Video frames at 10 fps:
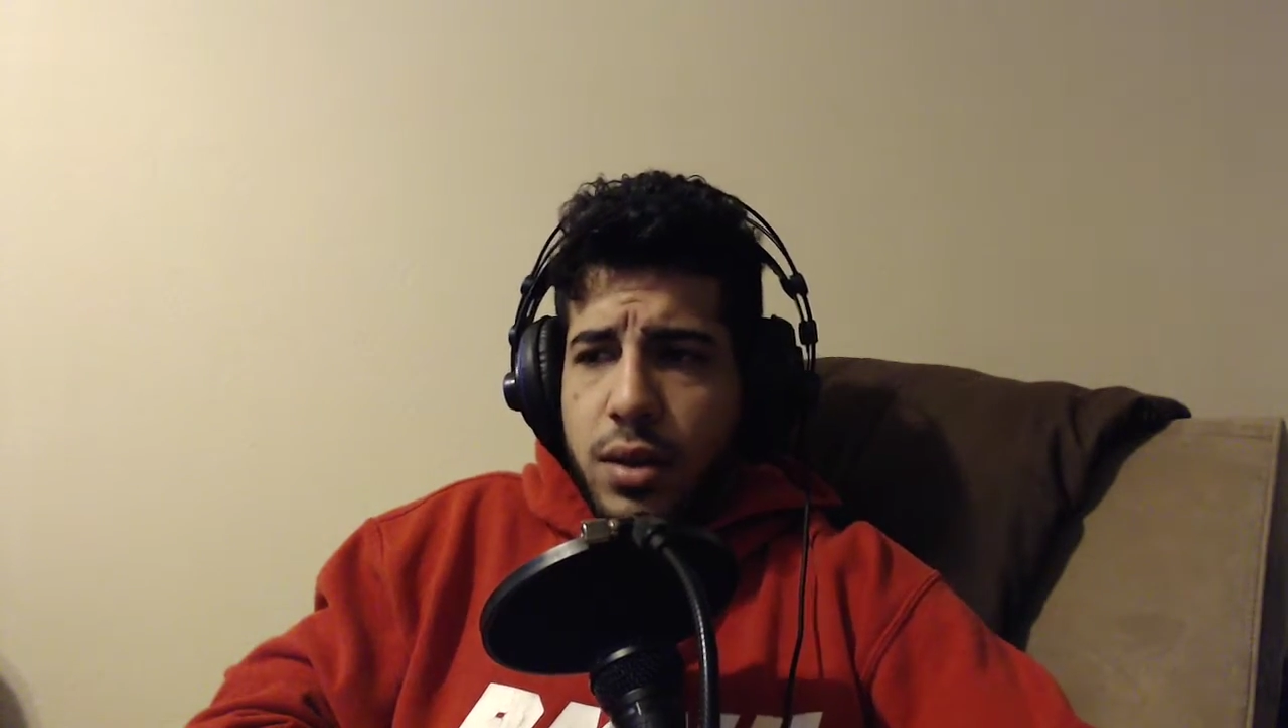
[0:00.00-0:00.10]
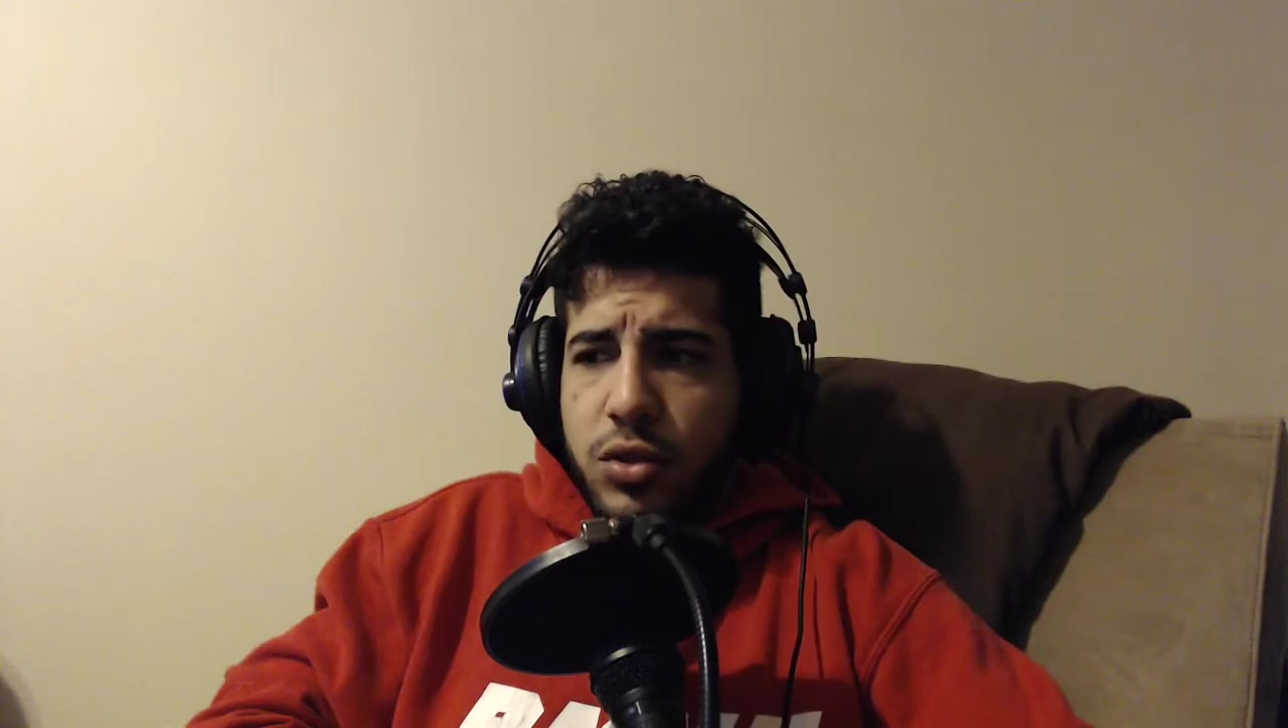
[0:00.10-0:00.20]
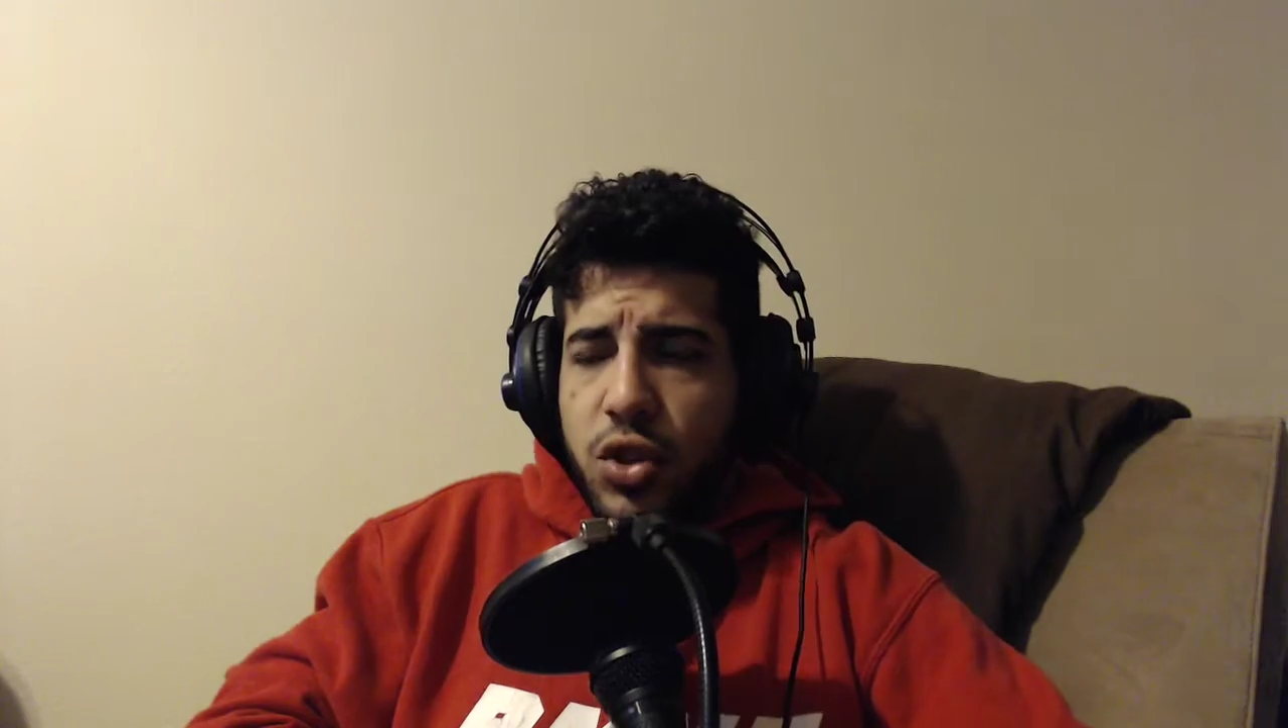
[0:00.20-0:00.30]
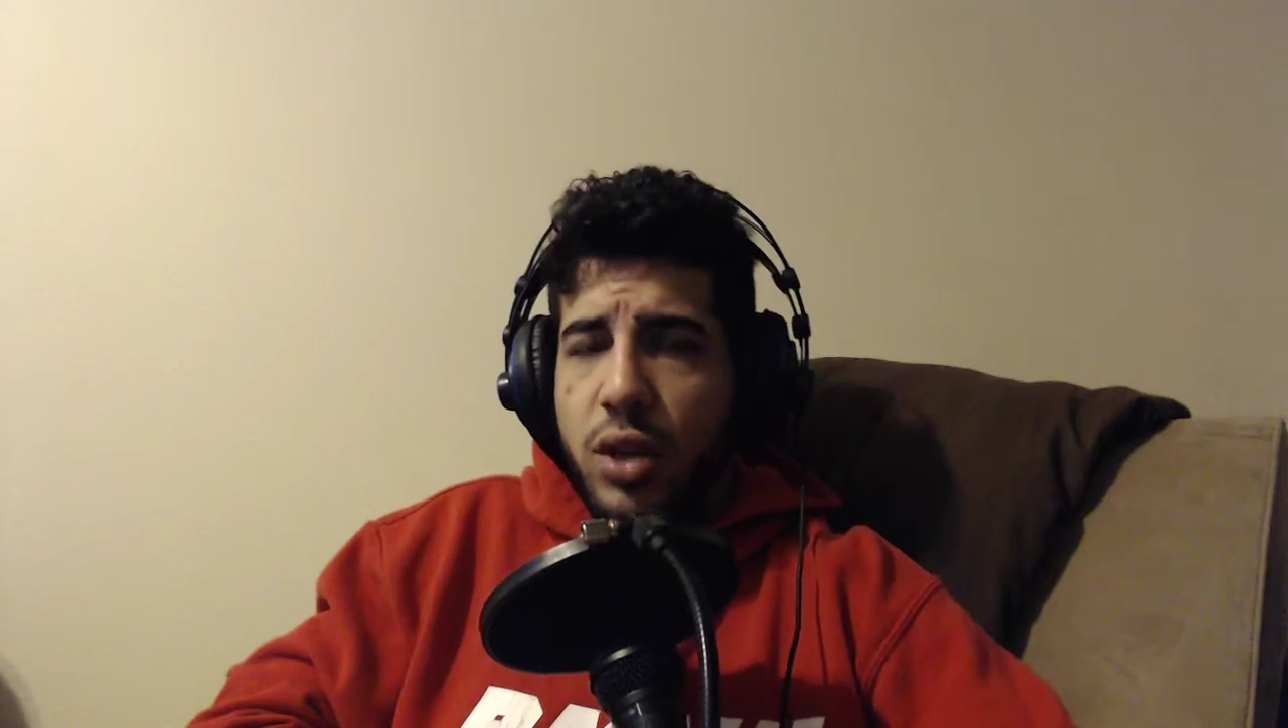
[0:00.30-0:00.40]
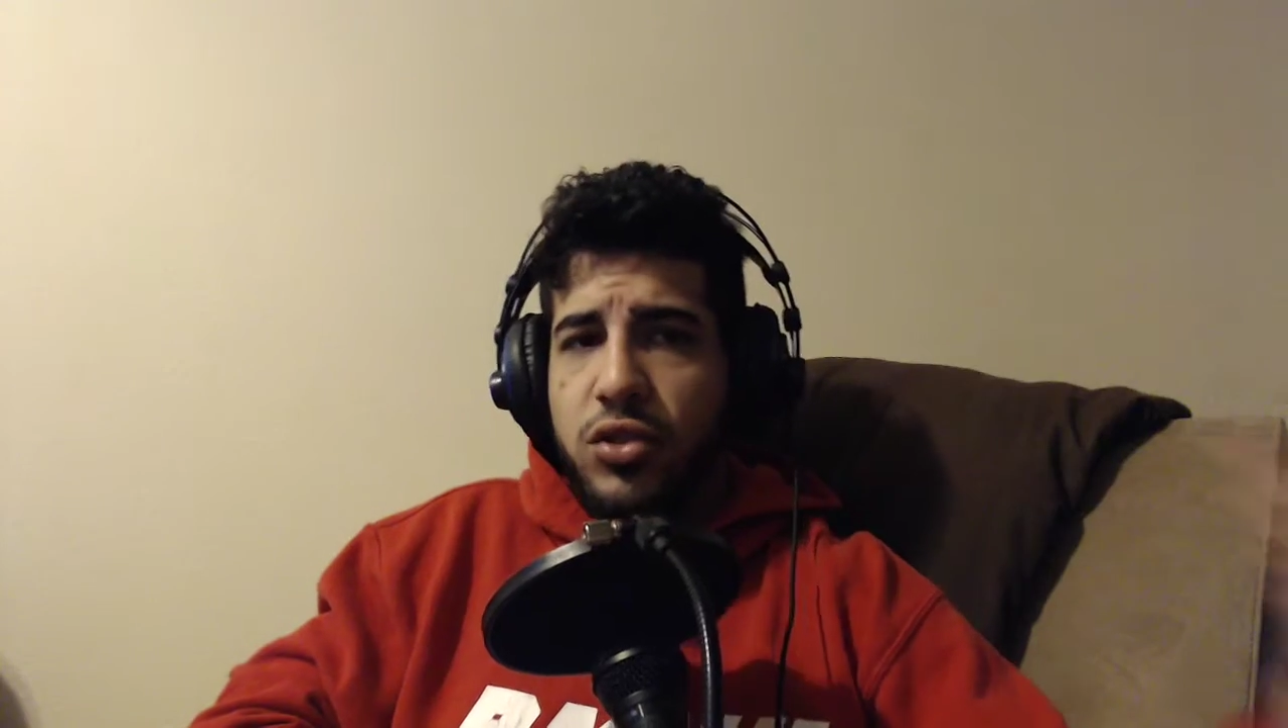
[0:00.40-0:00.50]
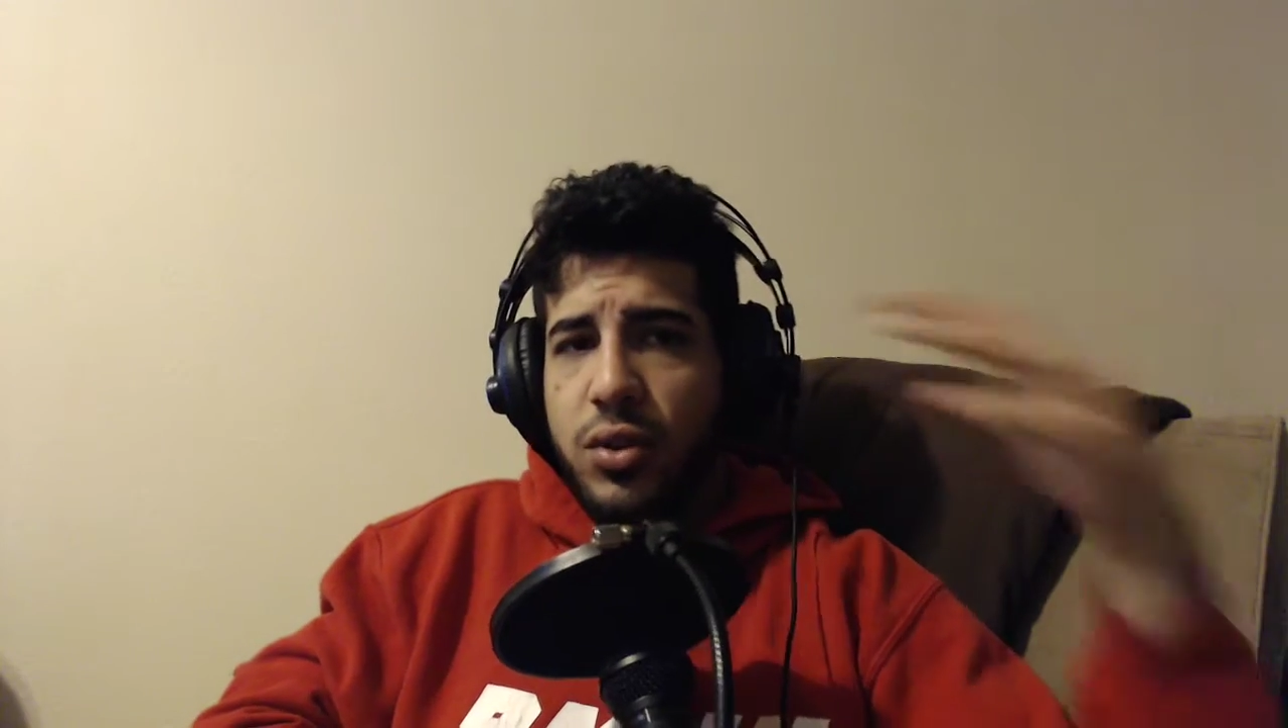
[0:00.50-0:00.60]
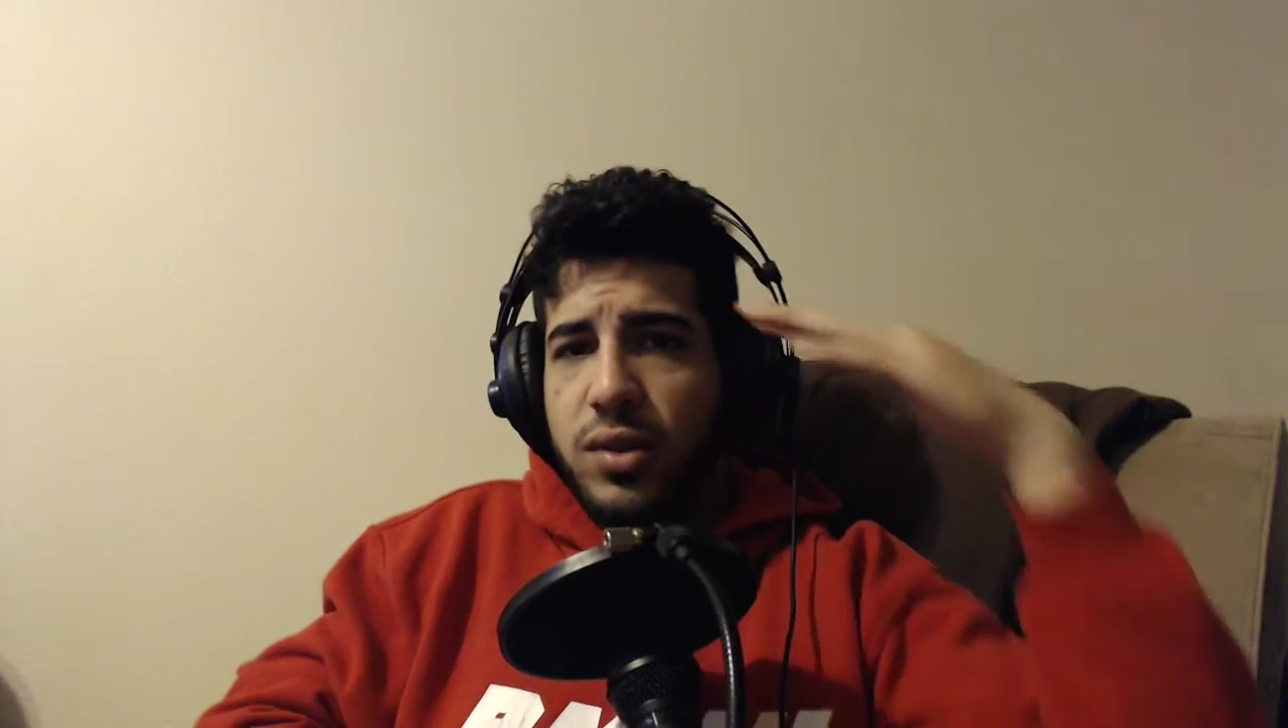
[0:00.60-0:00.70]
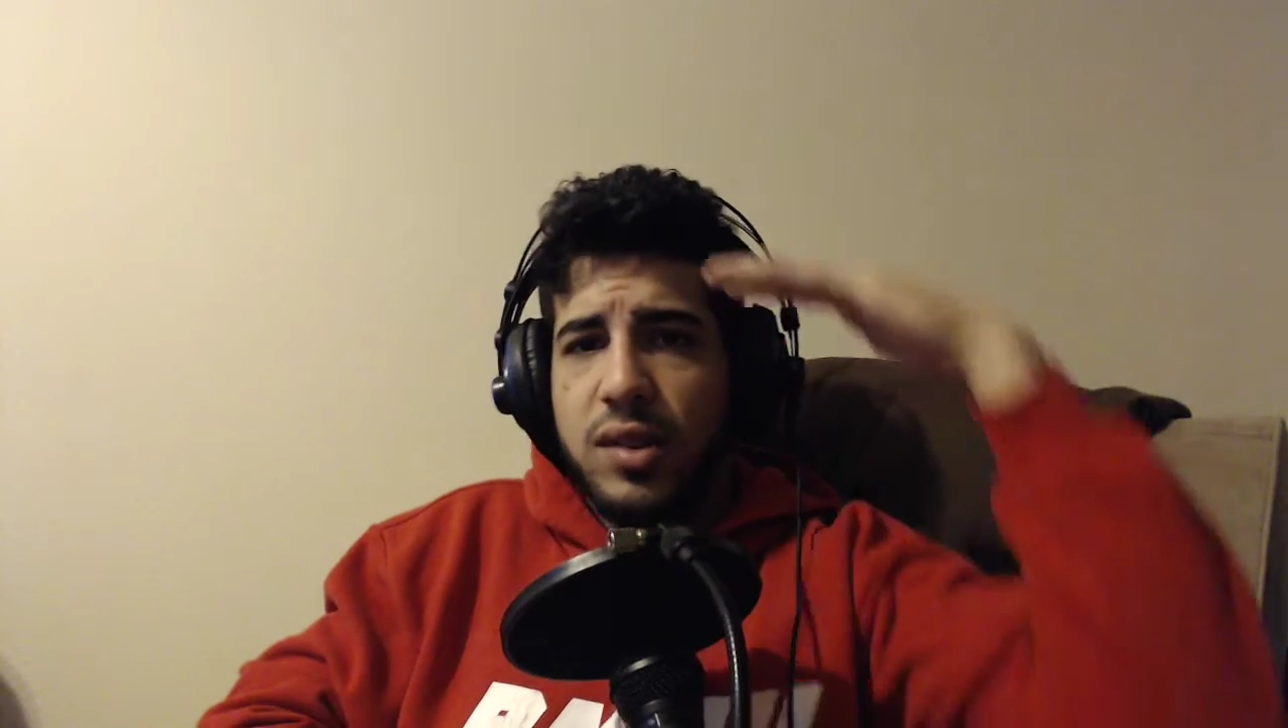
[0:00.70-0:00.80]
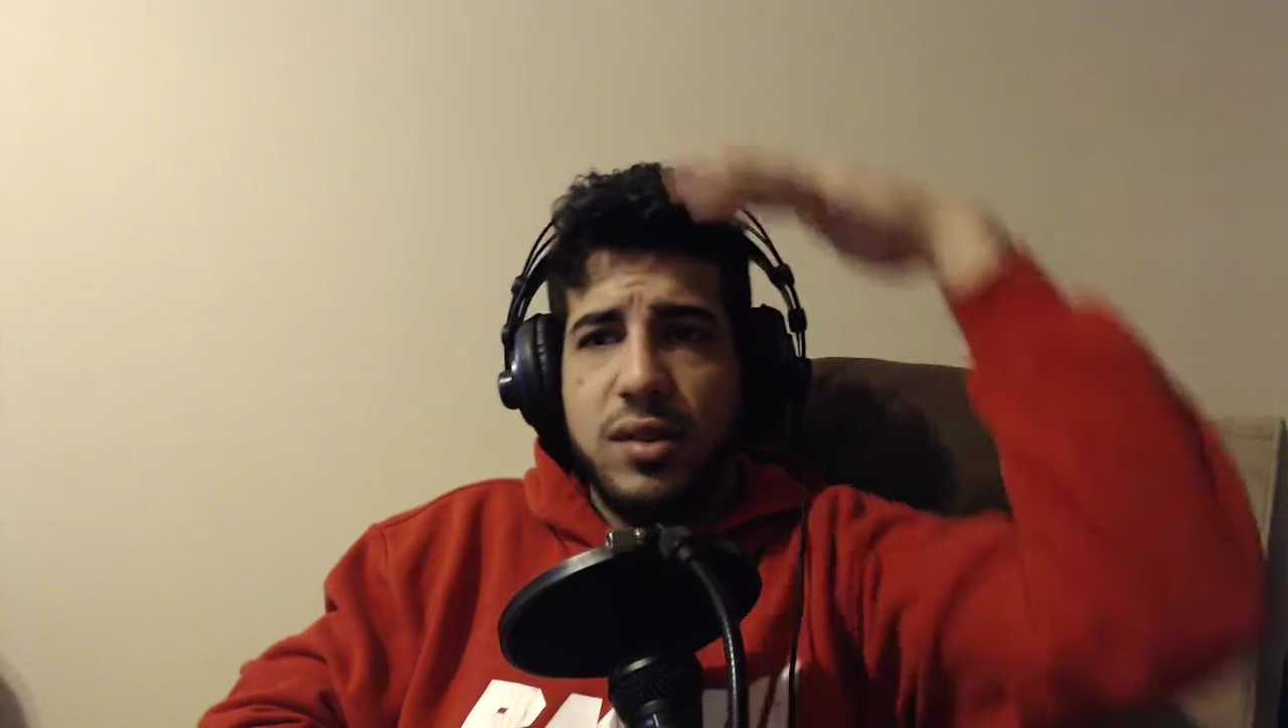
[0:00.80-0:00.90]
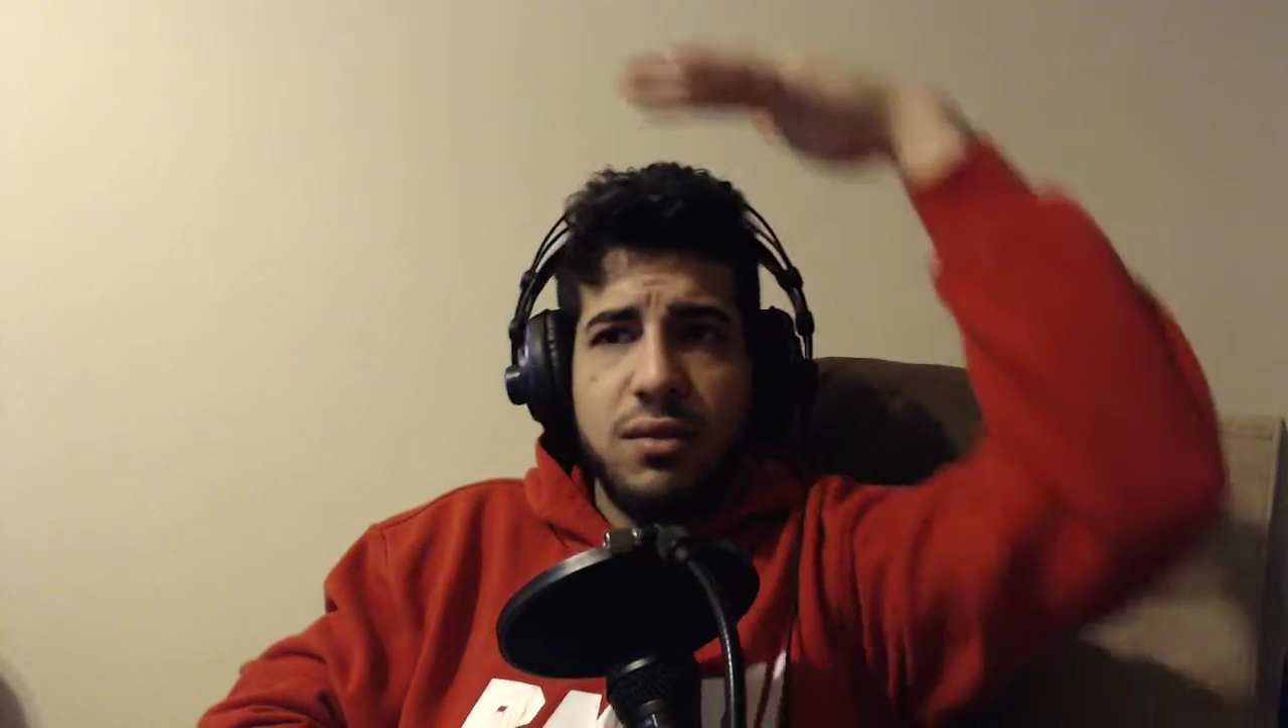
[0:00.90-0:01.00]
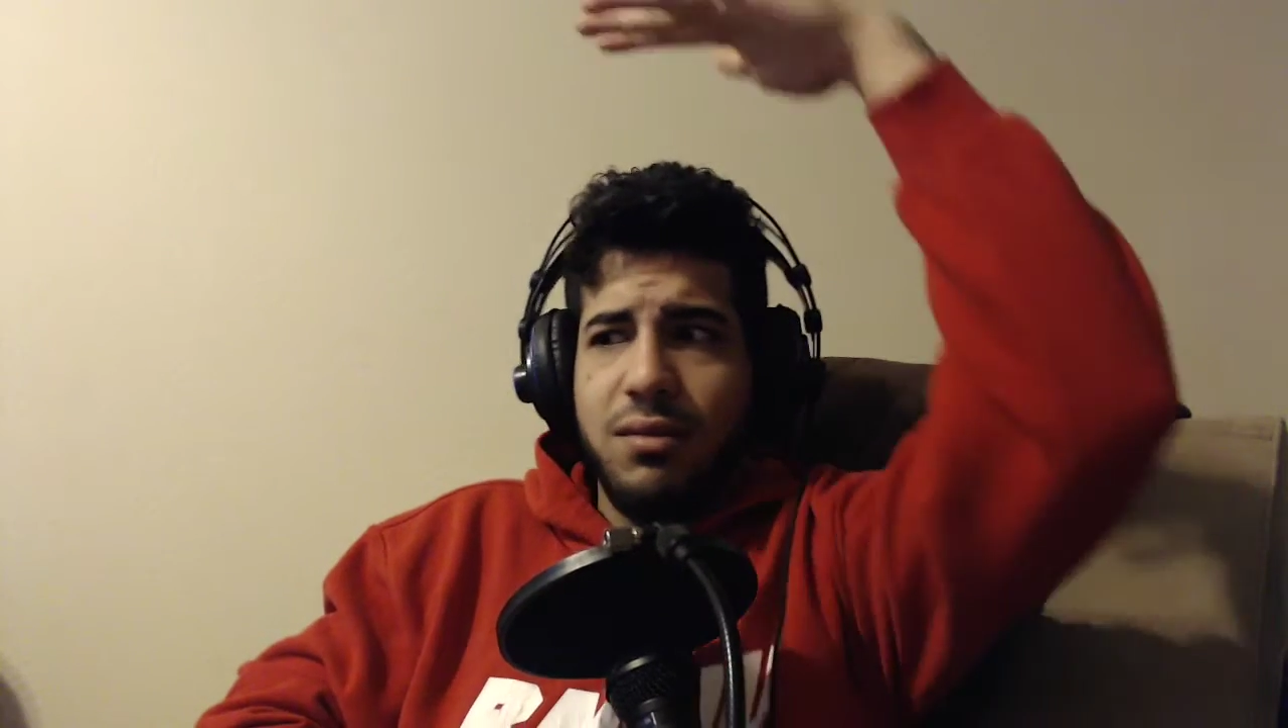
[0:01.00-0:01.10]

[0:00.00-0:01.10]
John Jones is